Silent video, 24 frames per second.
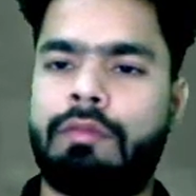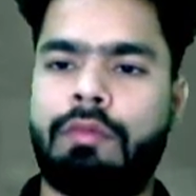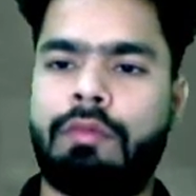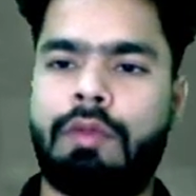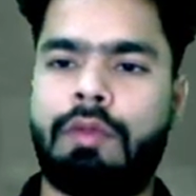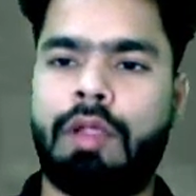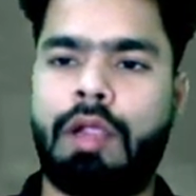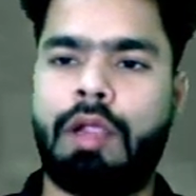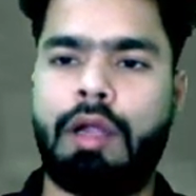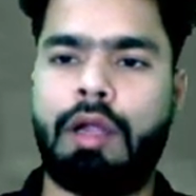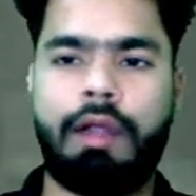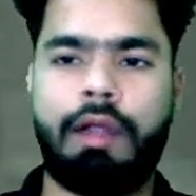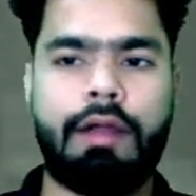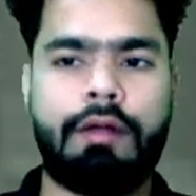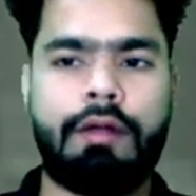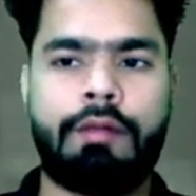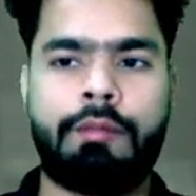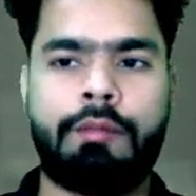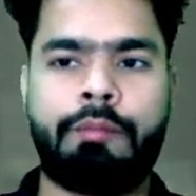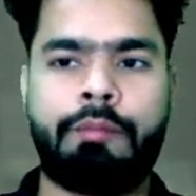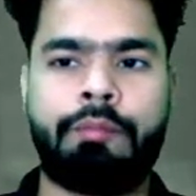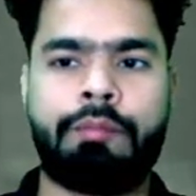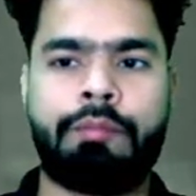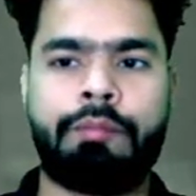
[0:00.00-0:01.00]

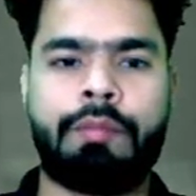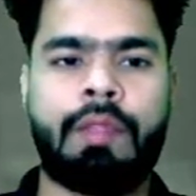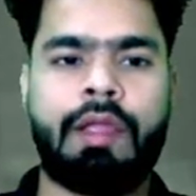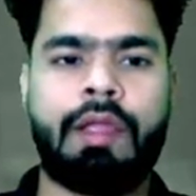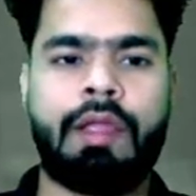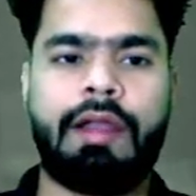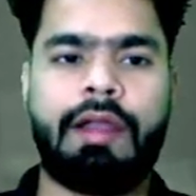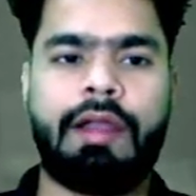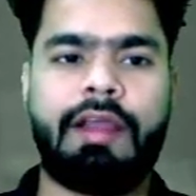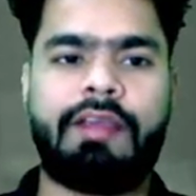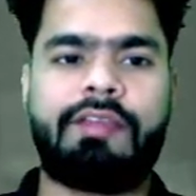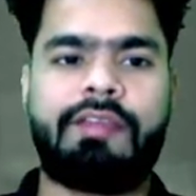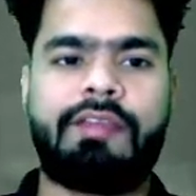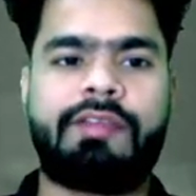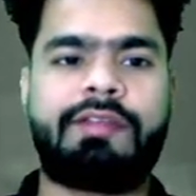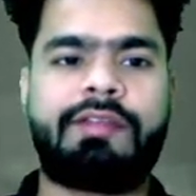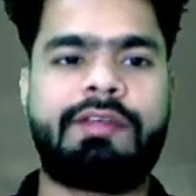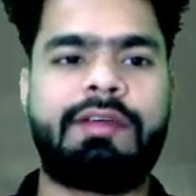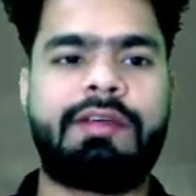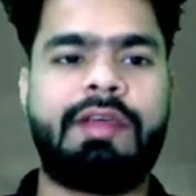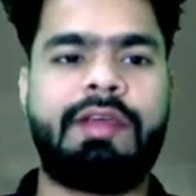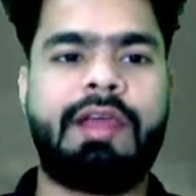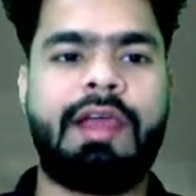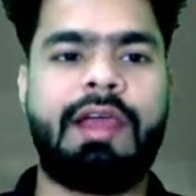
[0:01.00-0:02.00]
Clear?
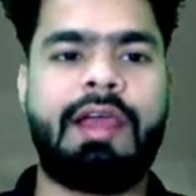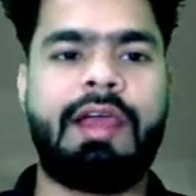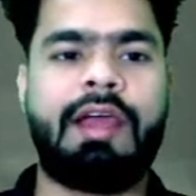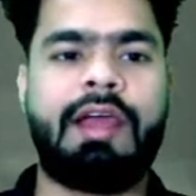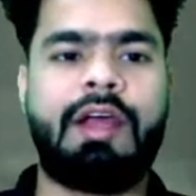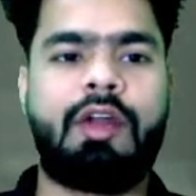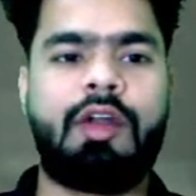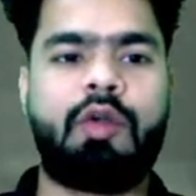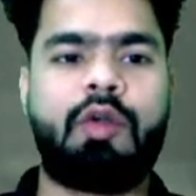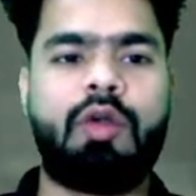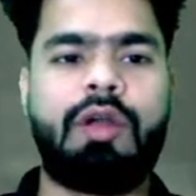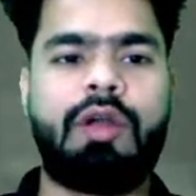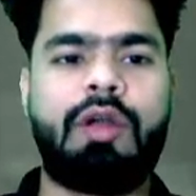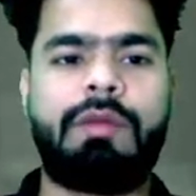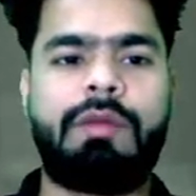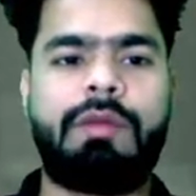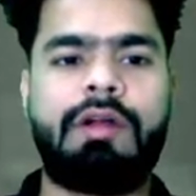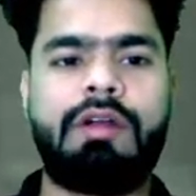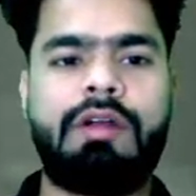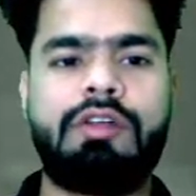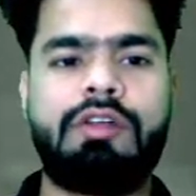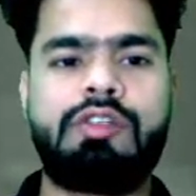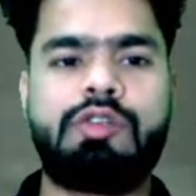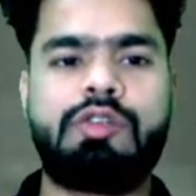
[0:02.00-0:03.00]
Next, rule
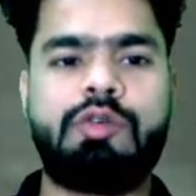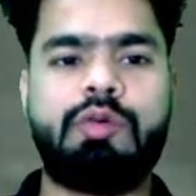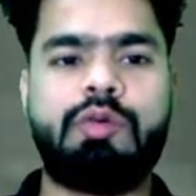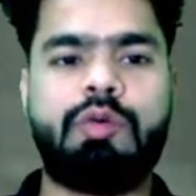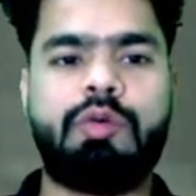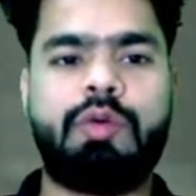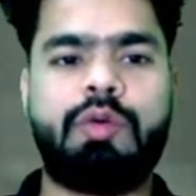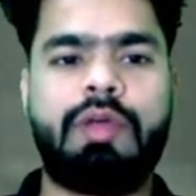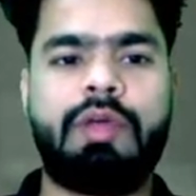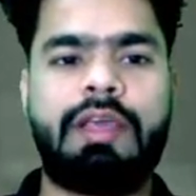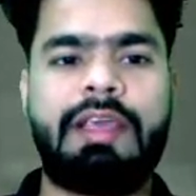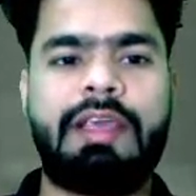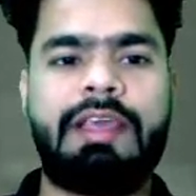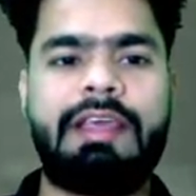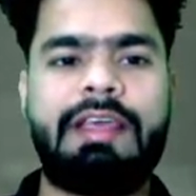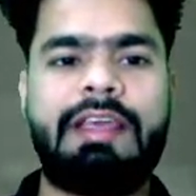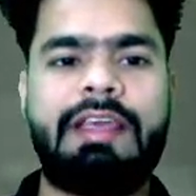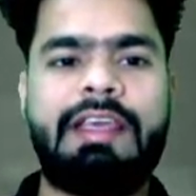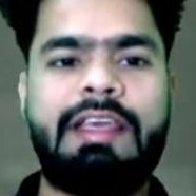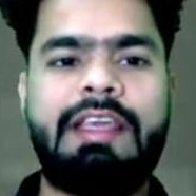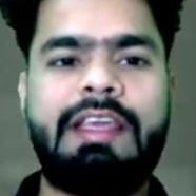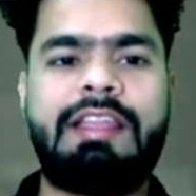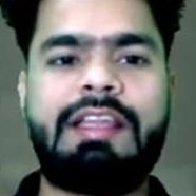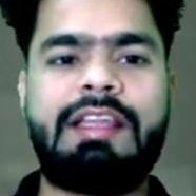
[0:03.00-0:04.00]
number 2.
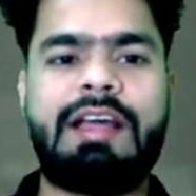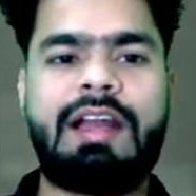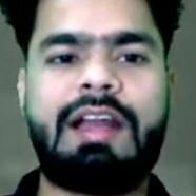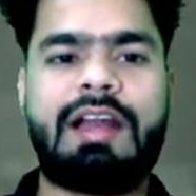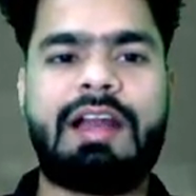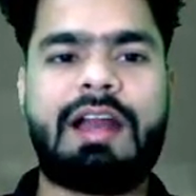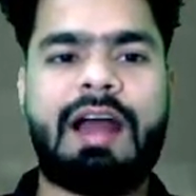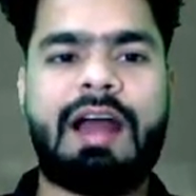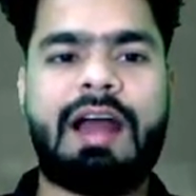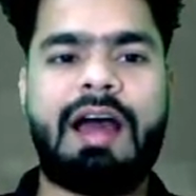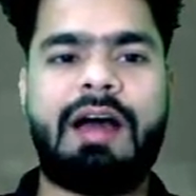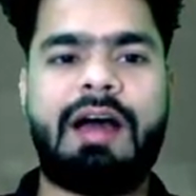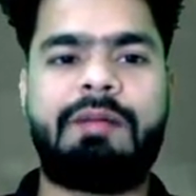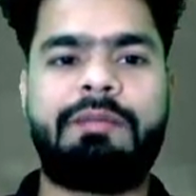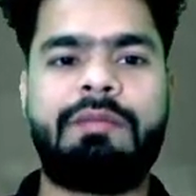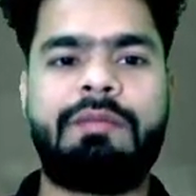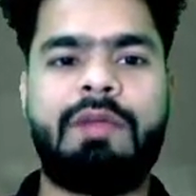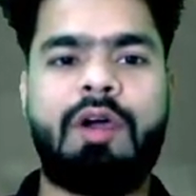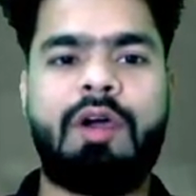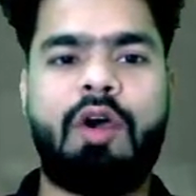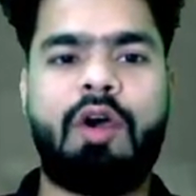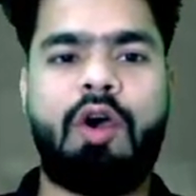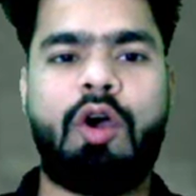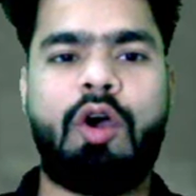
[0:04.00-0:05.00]
Either
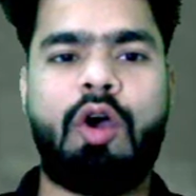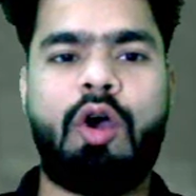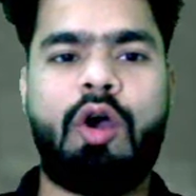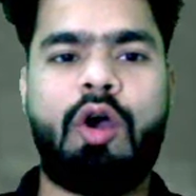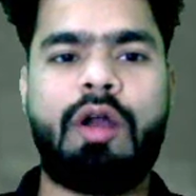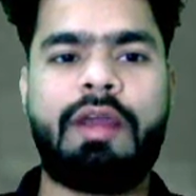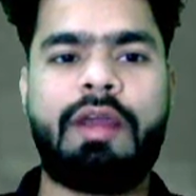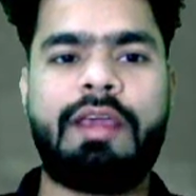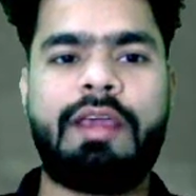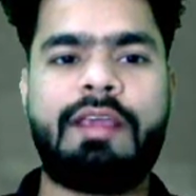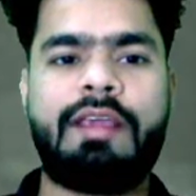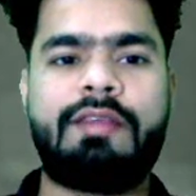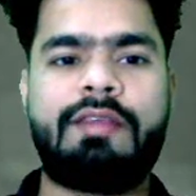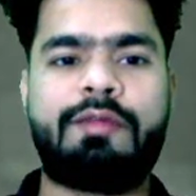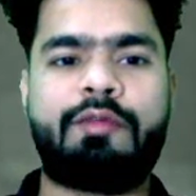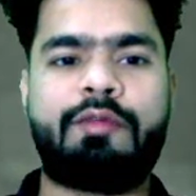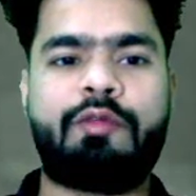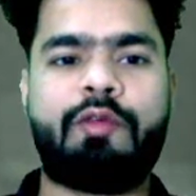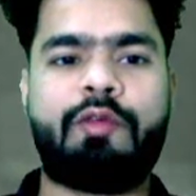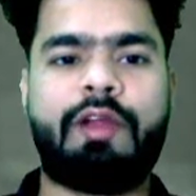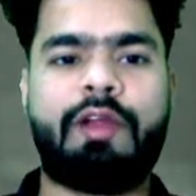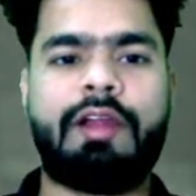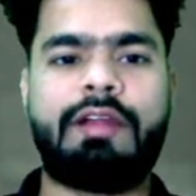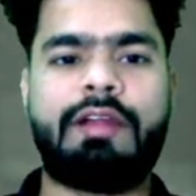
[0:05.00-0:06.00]
Ram or his
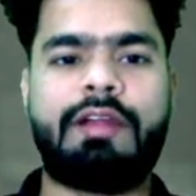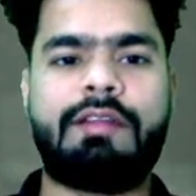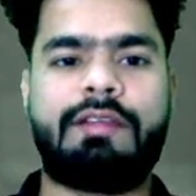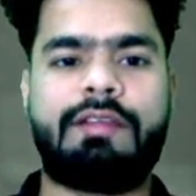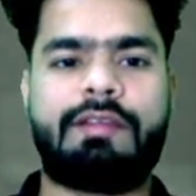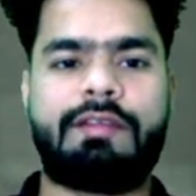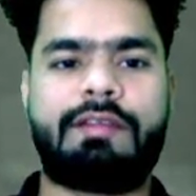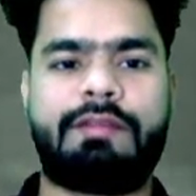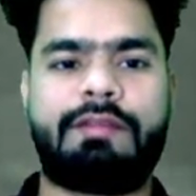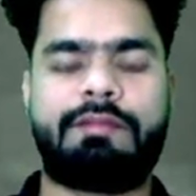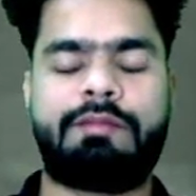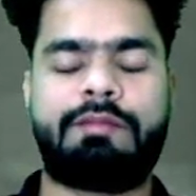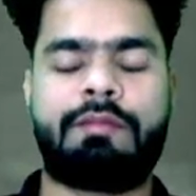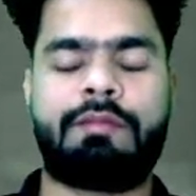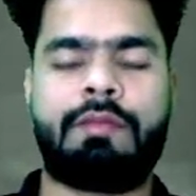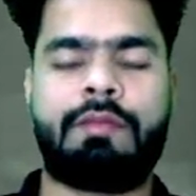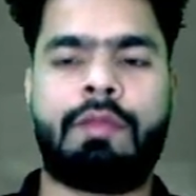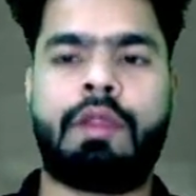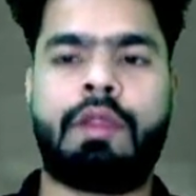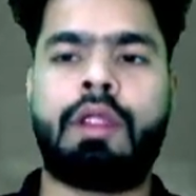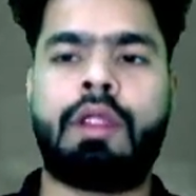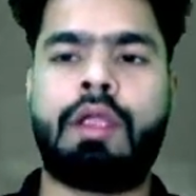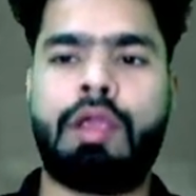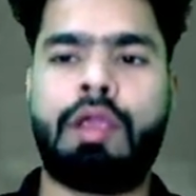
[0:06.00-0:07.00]
friends.
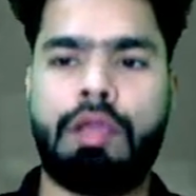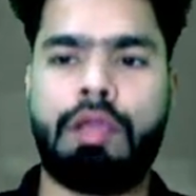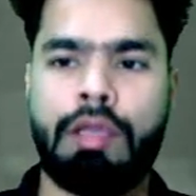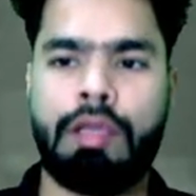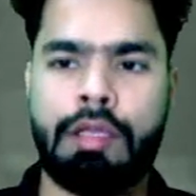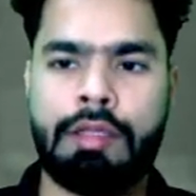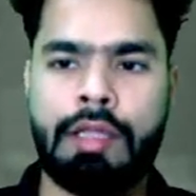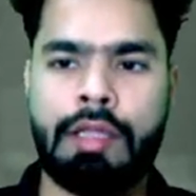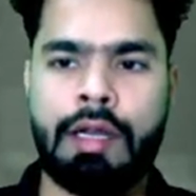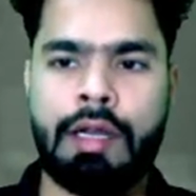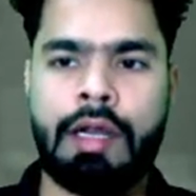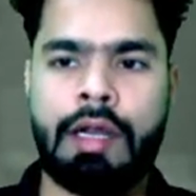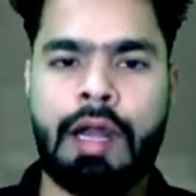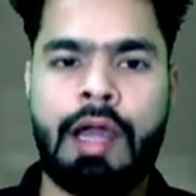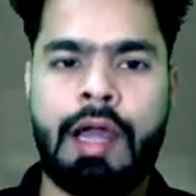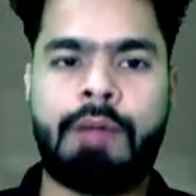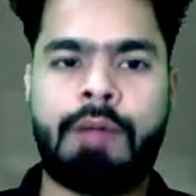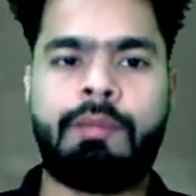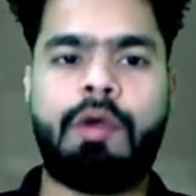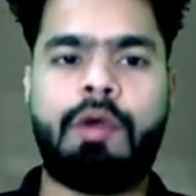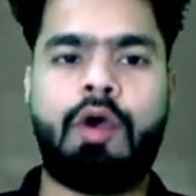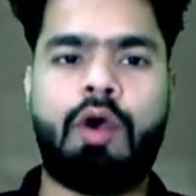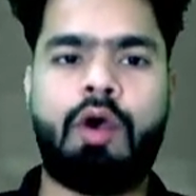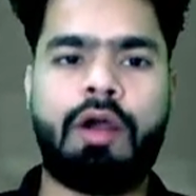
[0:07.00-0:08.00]
Either
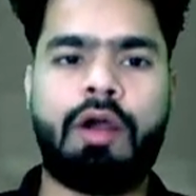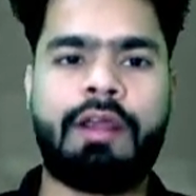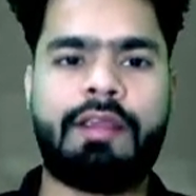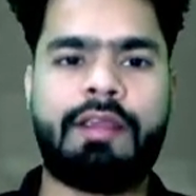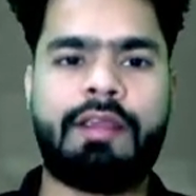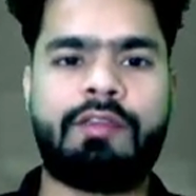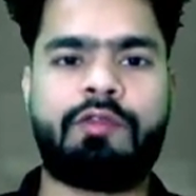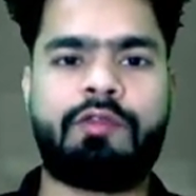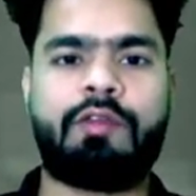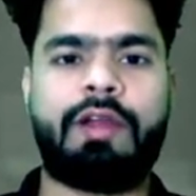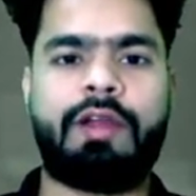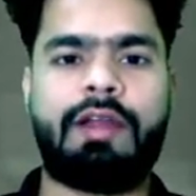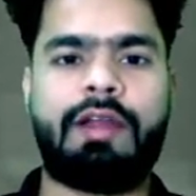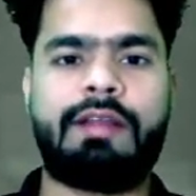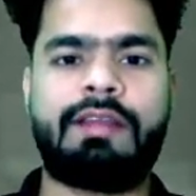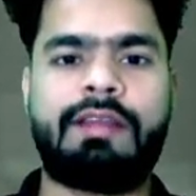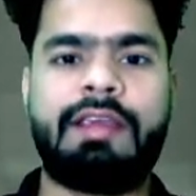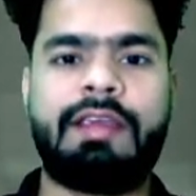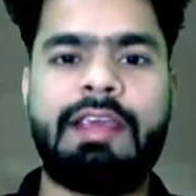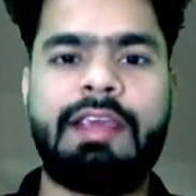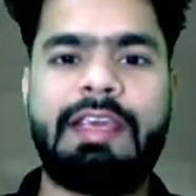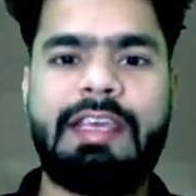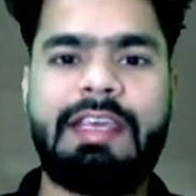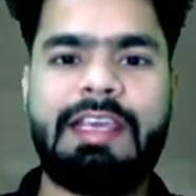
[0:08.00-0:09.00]
Ram or his friends.
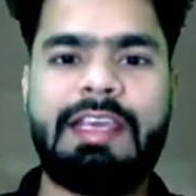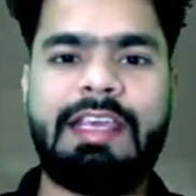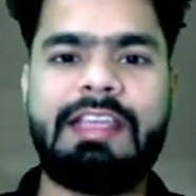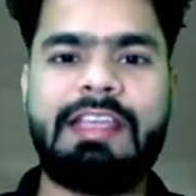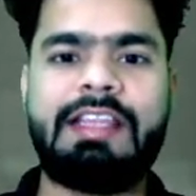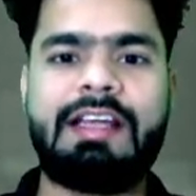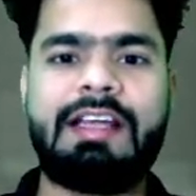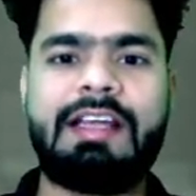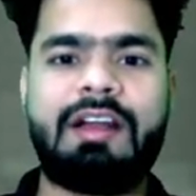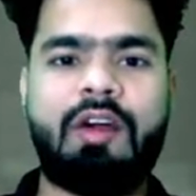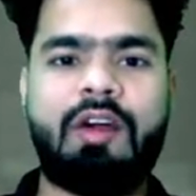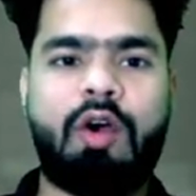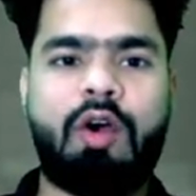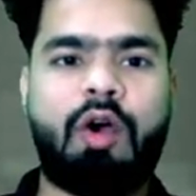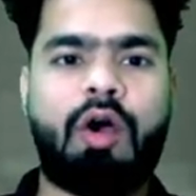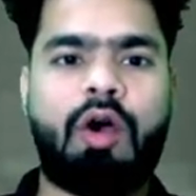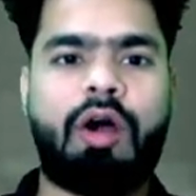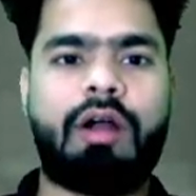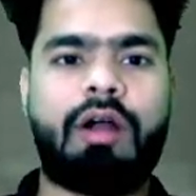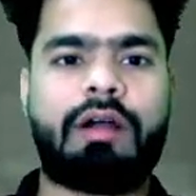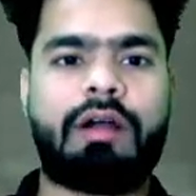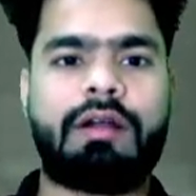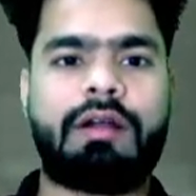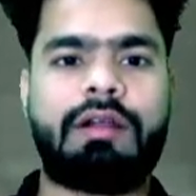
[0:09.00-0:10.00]
Either
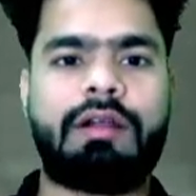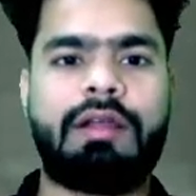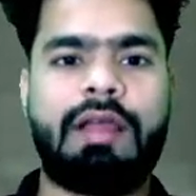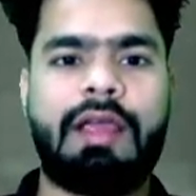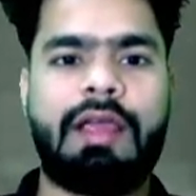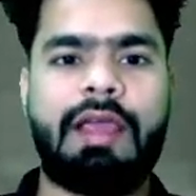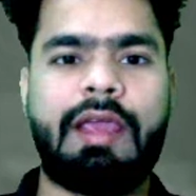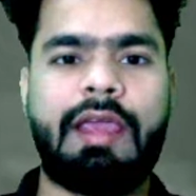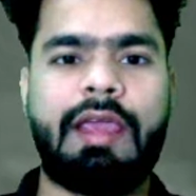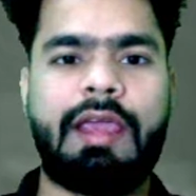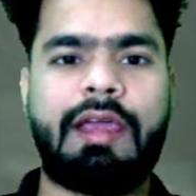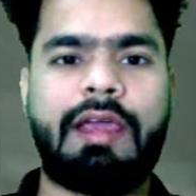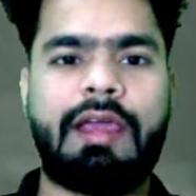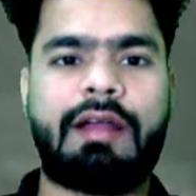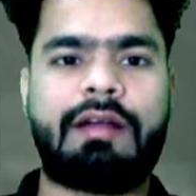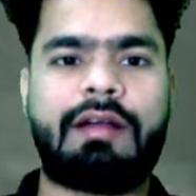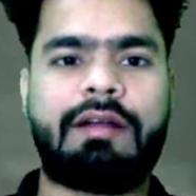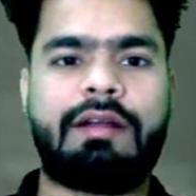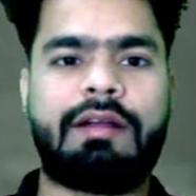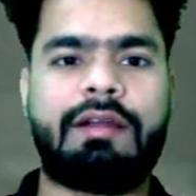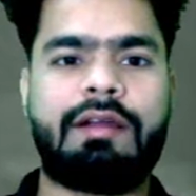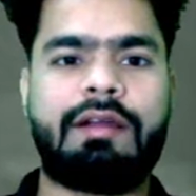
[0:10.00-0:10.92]
or. Here.